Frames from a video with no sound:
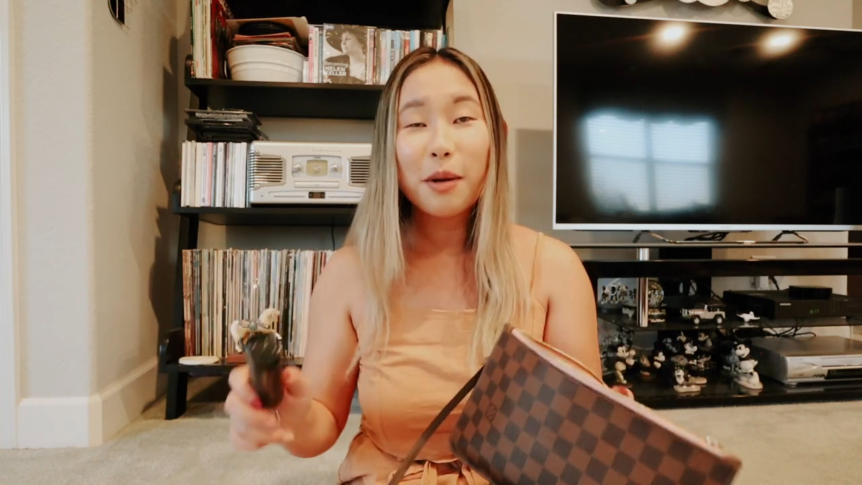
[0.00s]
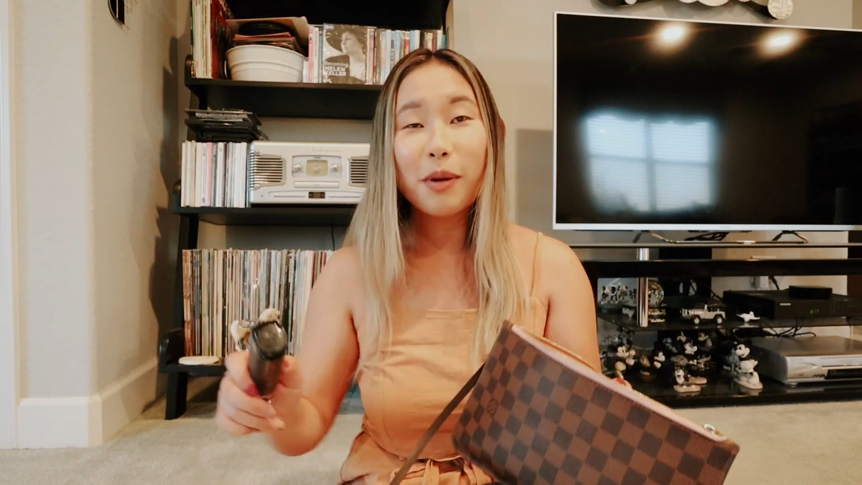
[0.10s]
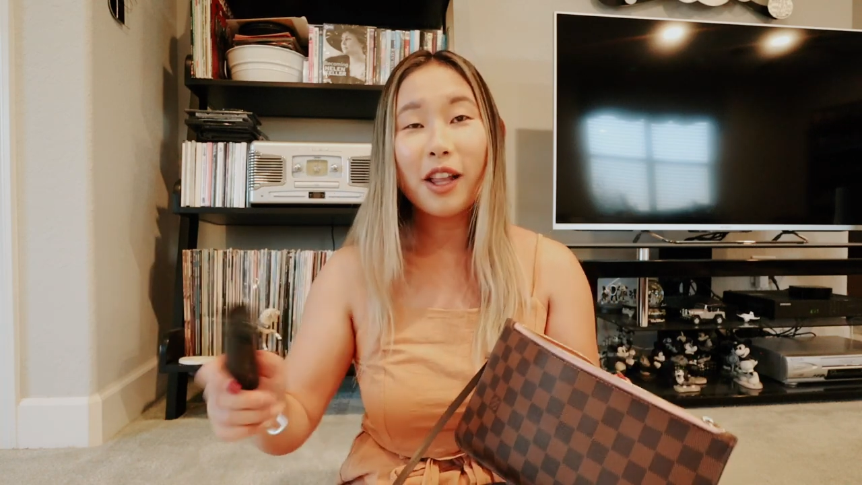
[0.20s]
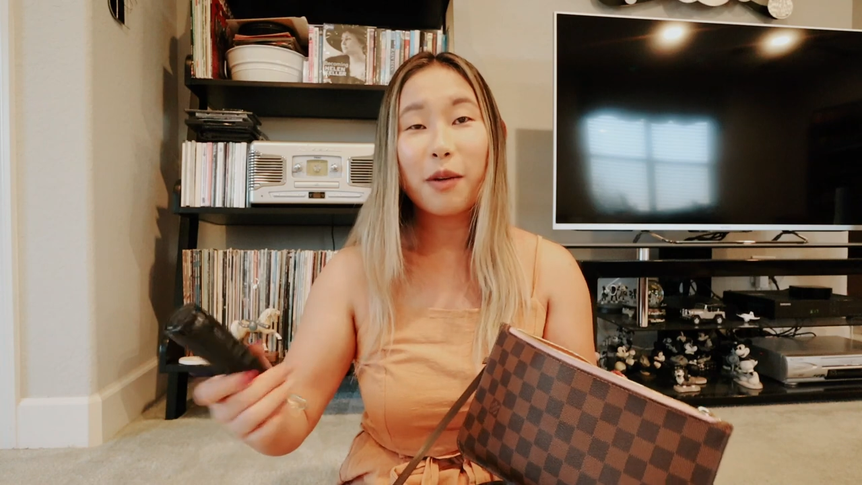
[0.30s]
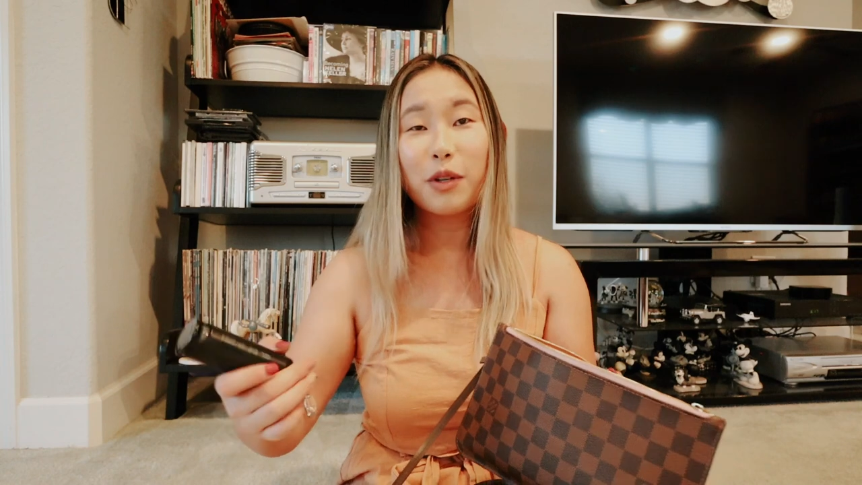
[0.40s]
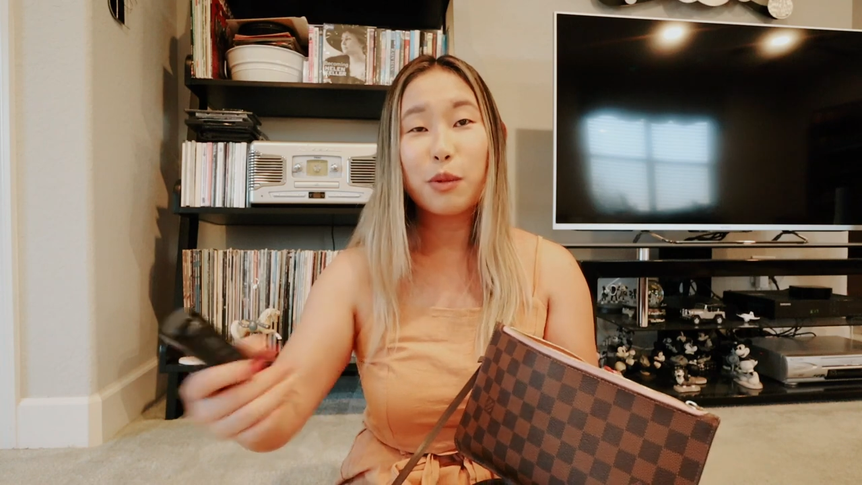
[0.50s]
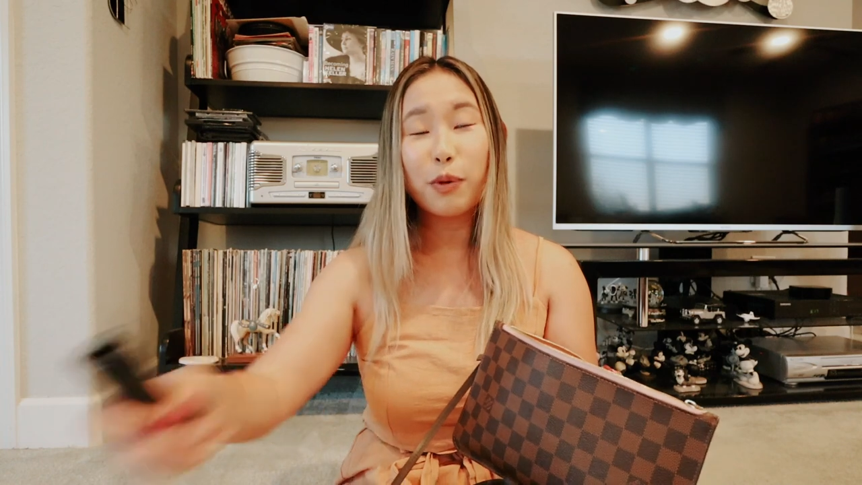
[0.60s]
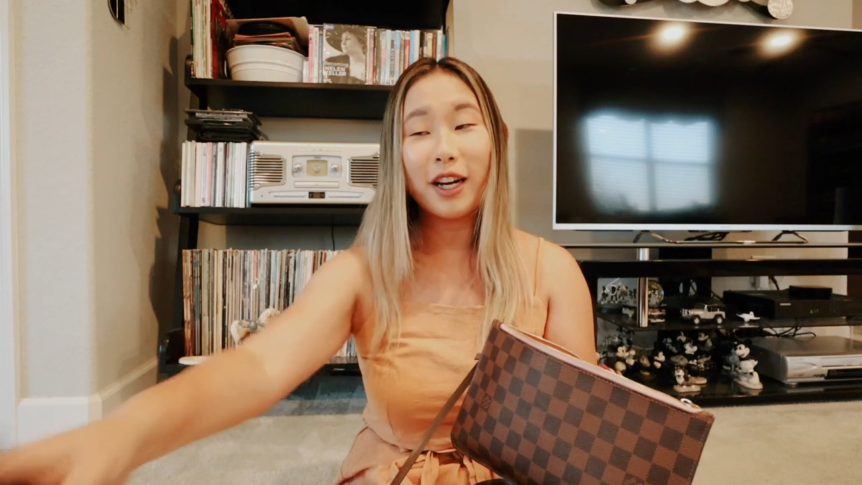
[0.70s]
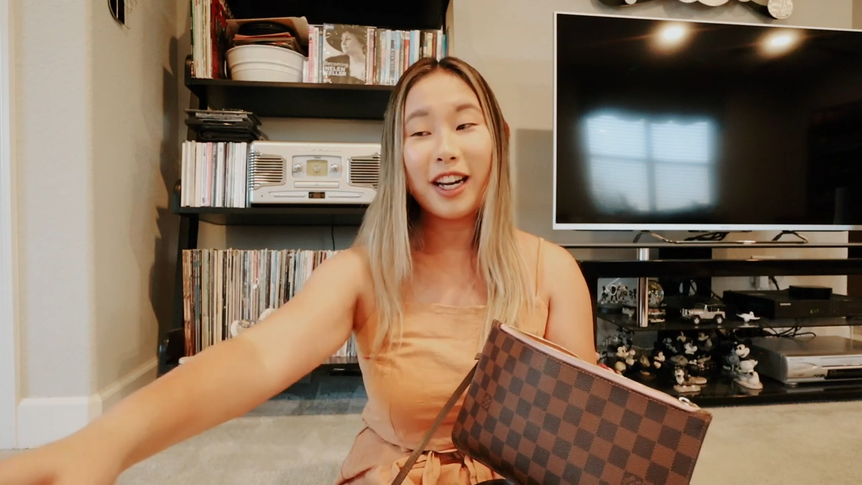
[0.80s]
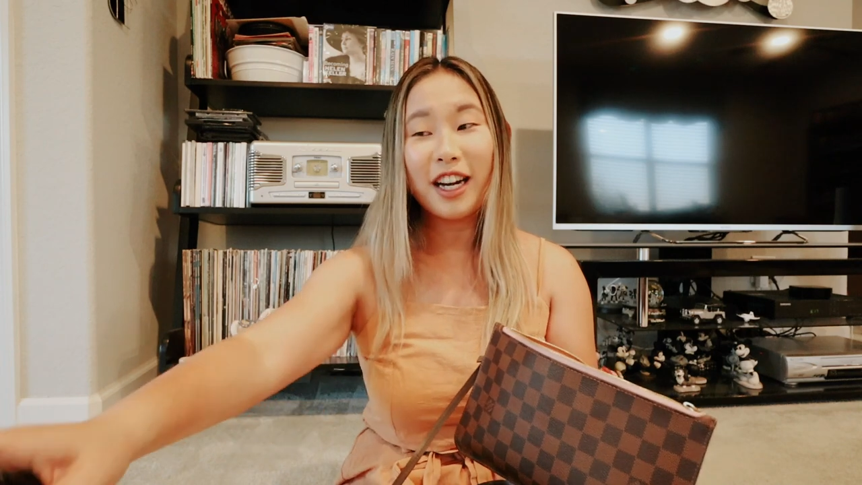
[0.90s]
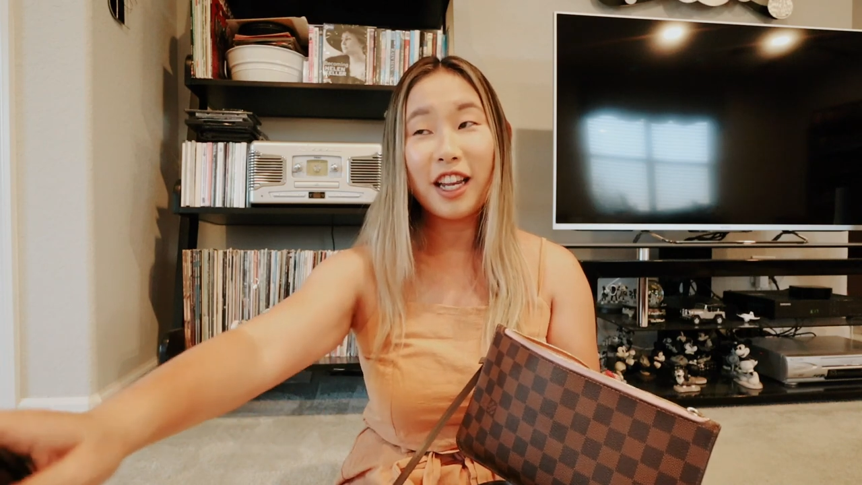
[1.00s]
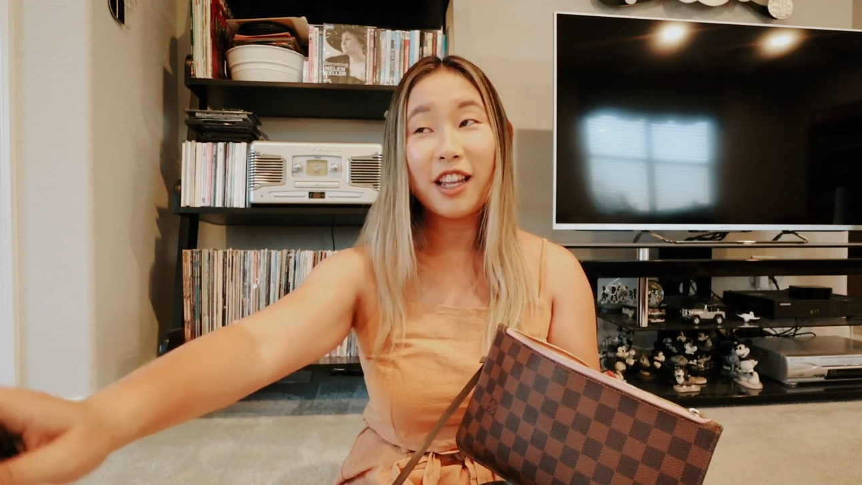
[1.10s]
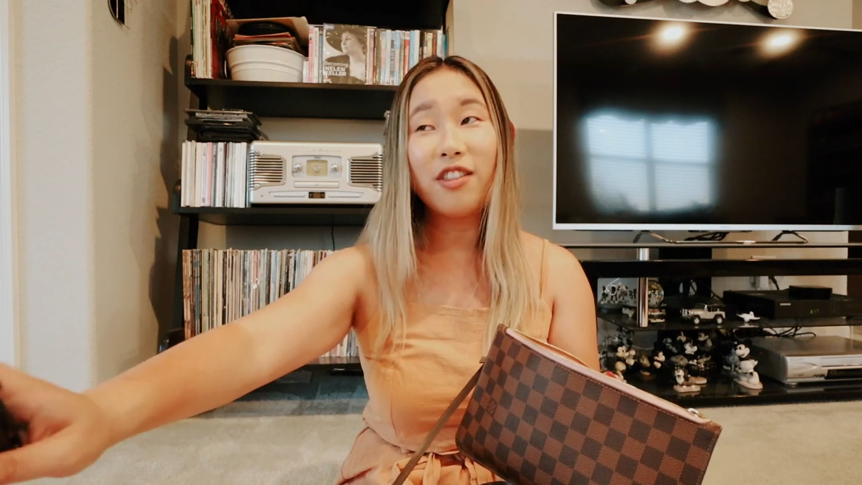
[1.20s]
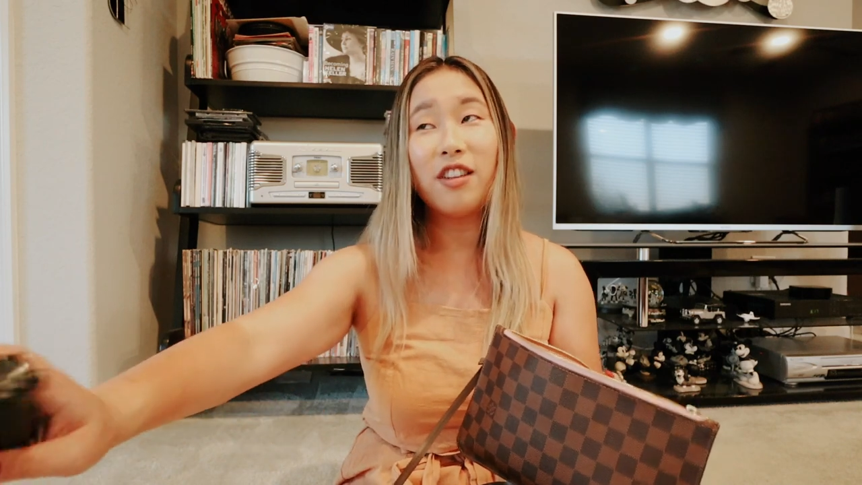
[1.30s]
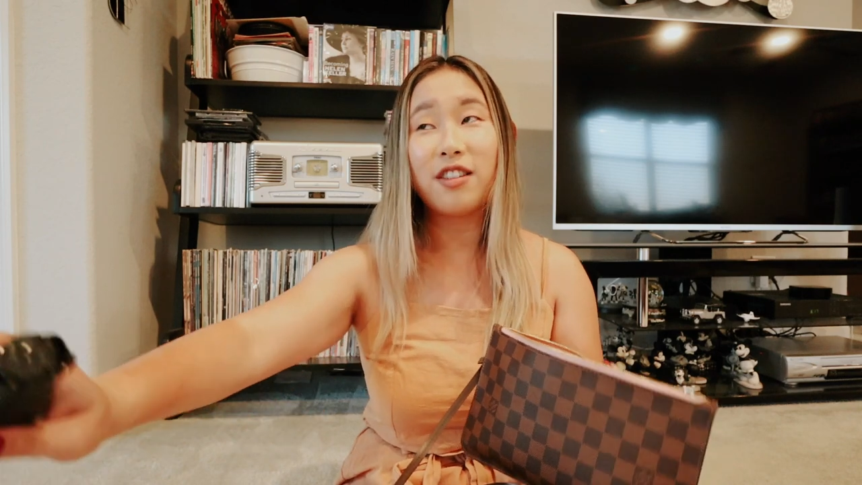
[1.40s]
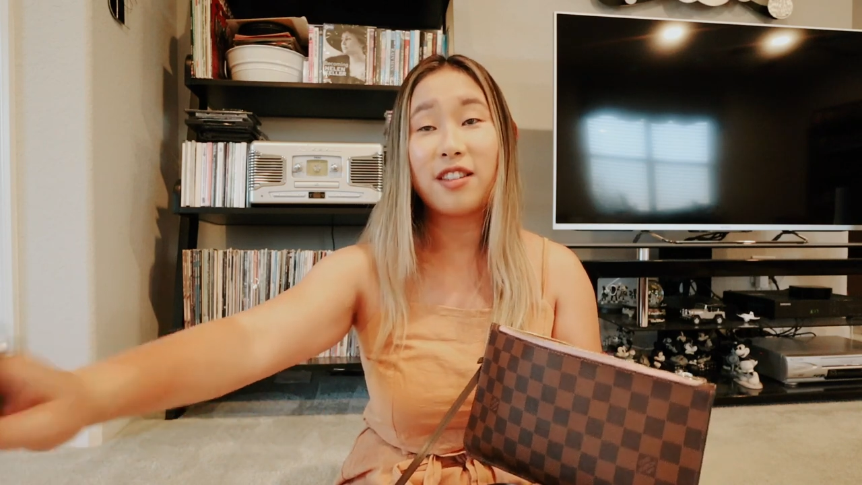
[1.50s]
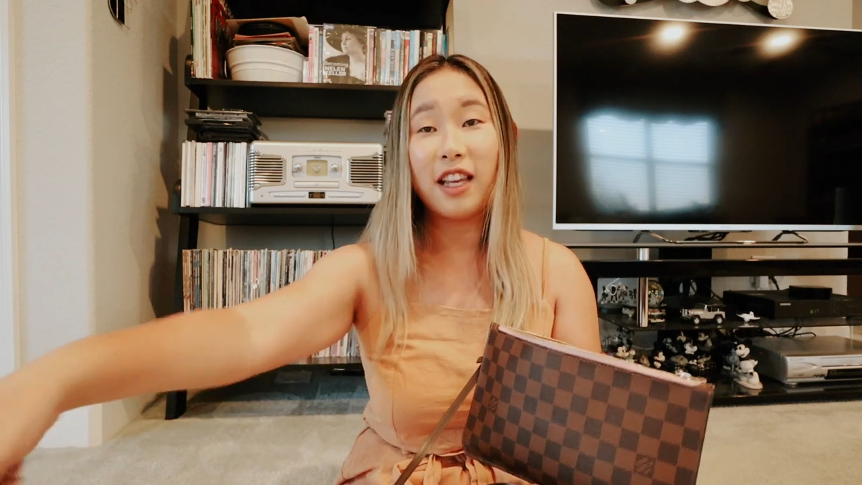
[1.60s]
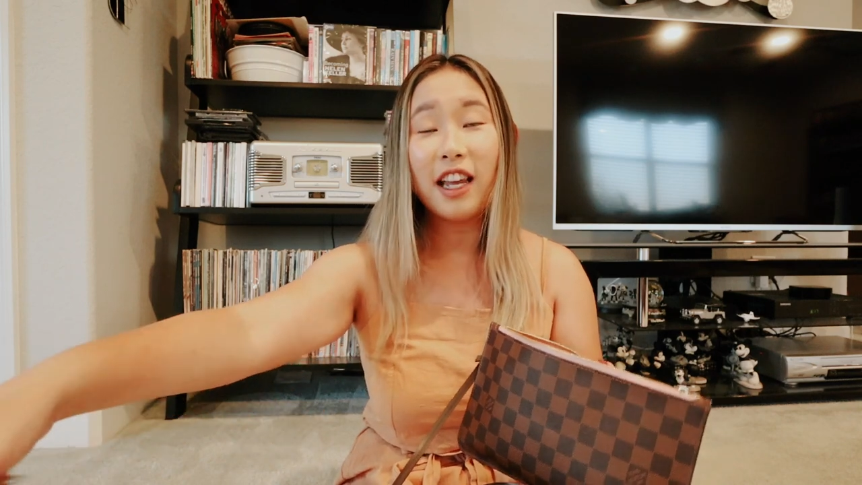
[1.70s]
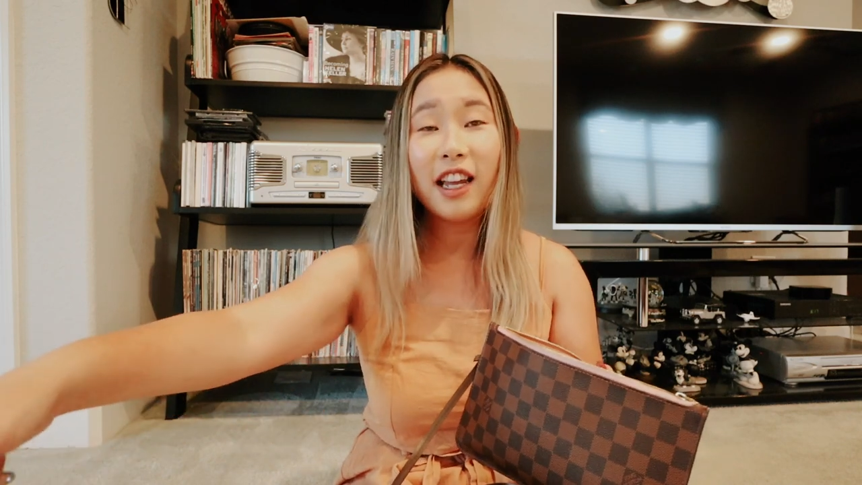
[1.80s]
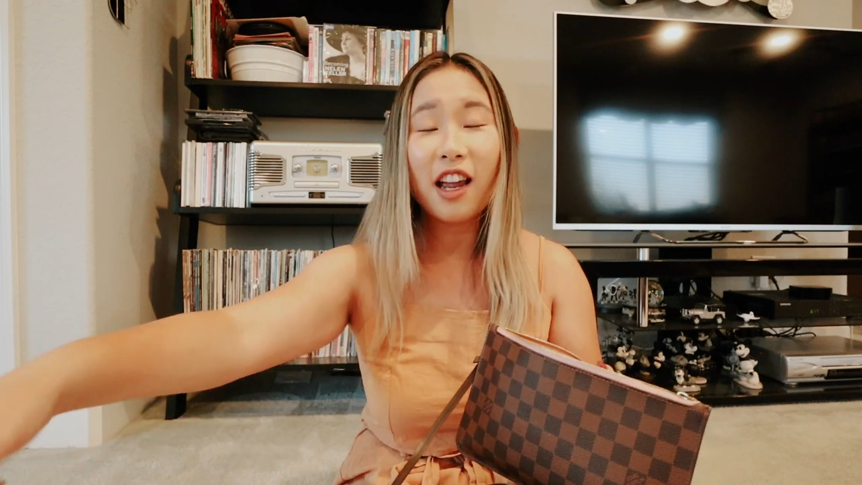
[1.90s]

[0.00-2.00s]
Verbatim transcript: but like we sprayed it in the sink